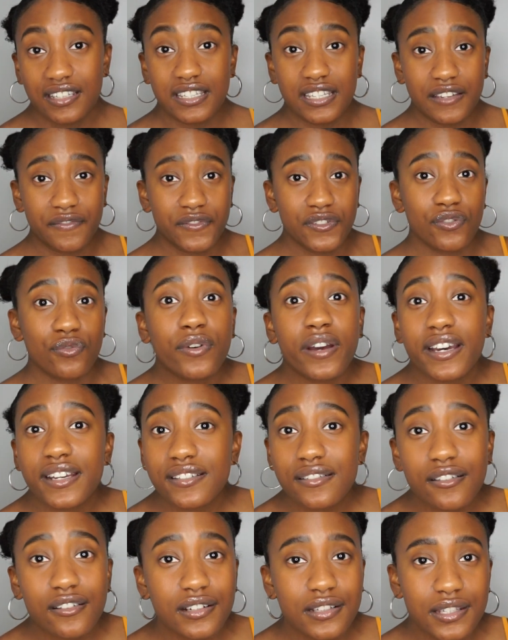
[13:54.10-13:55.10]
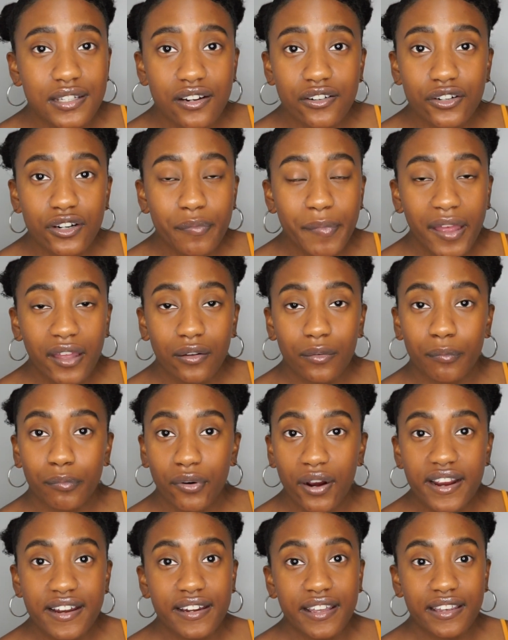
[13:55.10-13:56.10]
if you guys are concerned about
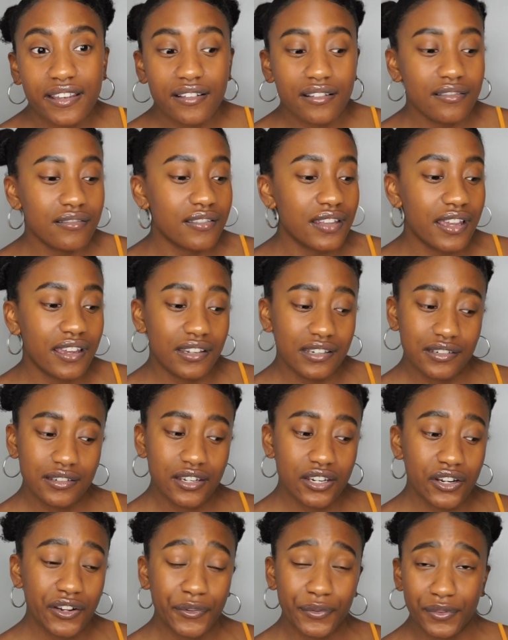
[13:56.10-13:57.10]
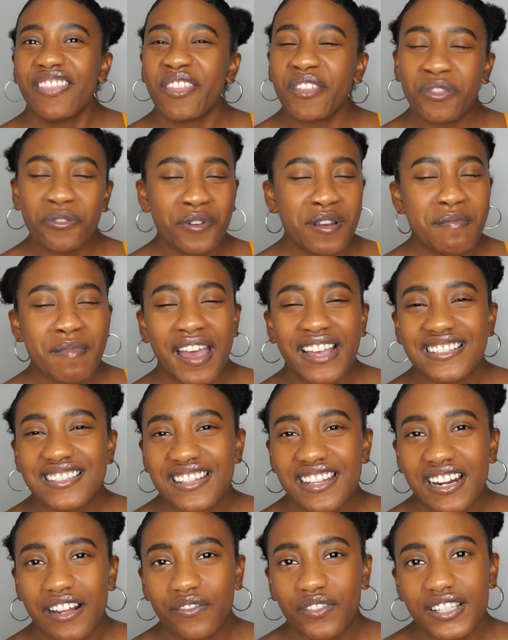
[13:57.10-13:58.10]
brightening, then, you know, the 3 masks
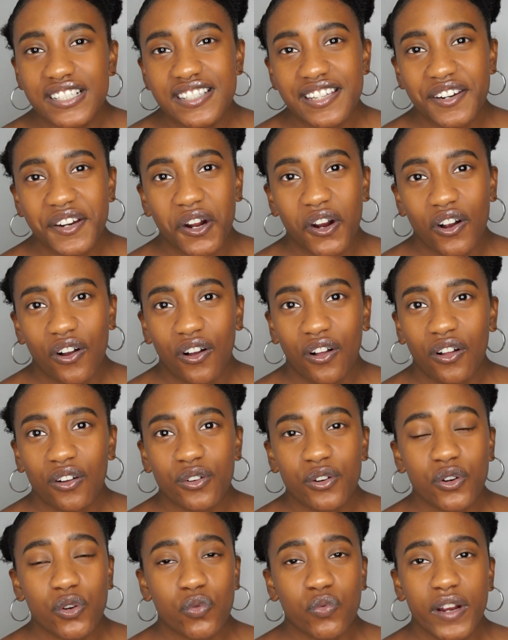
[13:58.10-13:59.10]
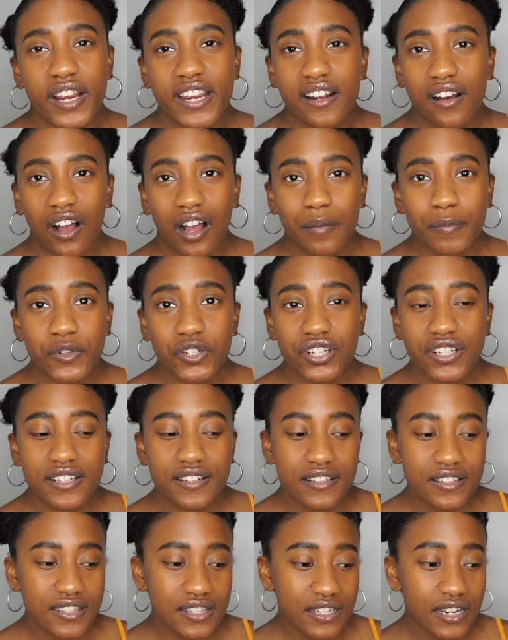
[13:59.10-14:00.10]
that I've listed are all great
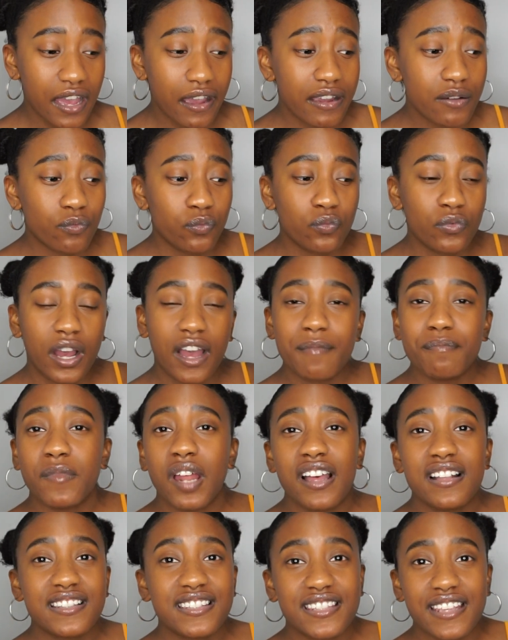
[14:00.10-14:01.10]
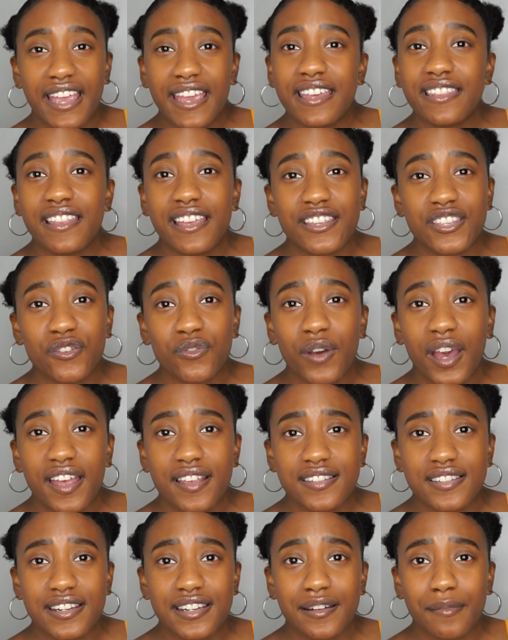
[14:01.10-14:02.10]
options. Now, I'm not saying that you
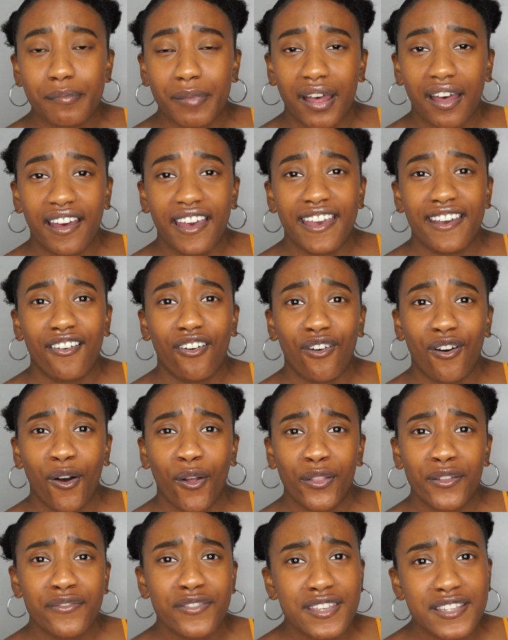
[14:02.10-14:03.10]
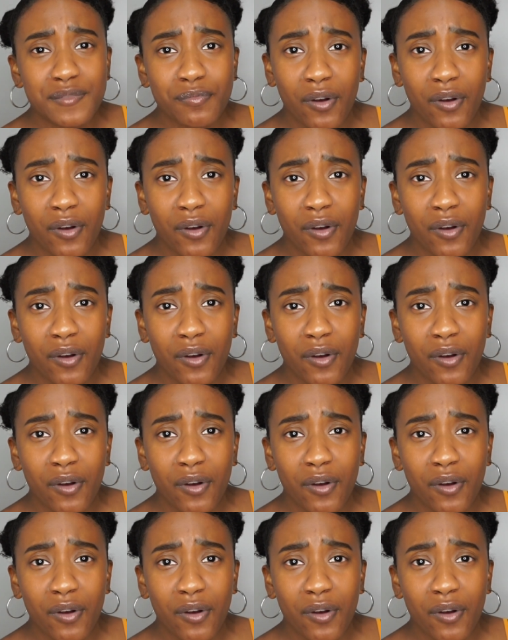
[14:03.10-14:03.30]
guys need to buy all of these